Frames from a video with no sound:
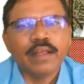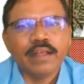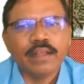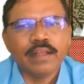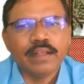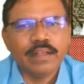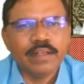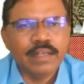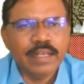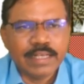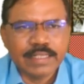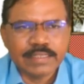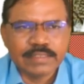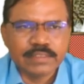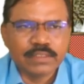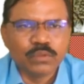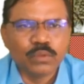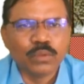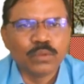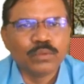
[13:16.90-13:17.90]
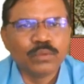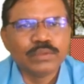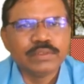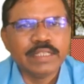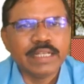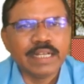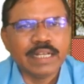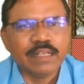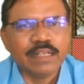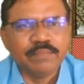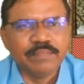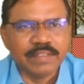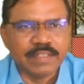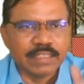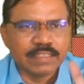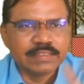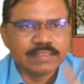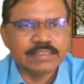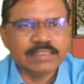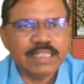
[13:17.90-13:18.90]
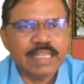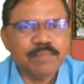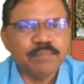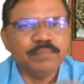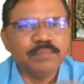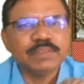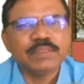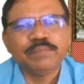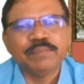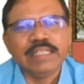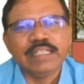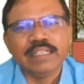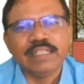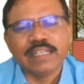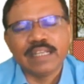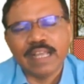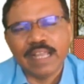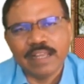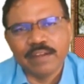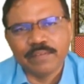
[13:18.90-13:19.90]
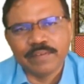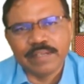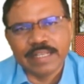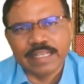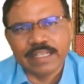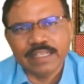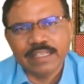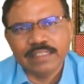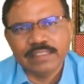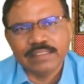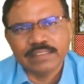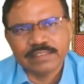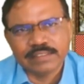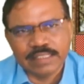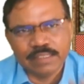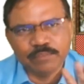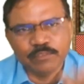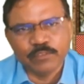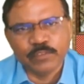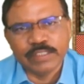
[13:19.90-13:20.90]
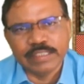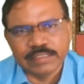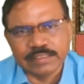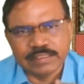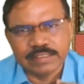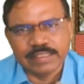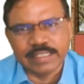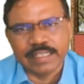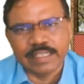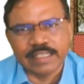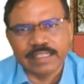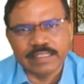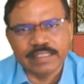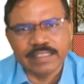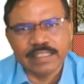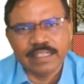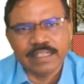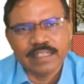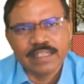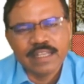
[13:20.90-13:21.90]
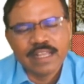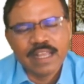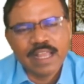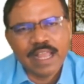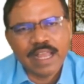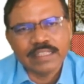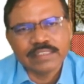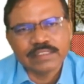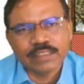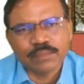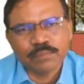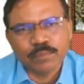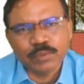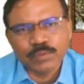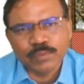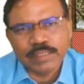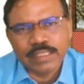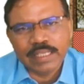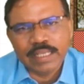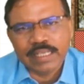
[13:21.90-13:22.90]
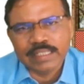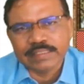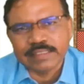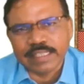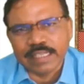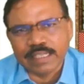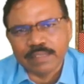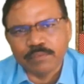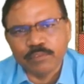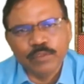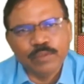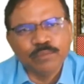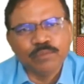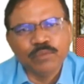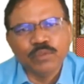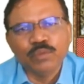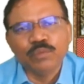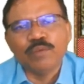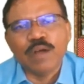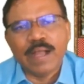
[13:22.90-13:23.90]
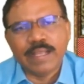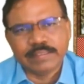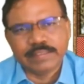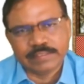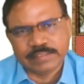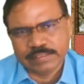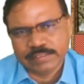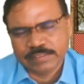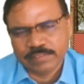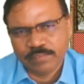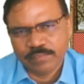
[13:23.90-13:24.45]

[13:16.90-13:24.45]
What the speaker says: let us go to second figure. Same spring I have taken, same one is taken here, and suppose we extend, we move mass.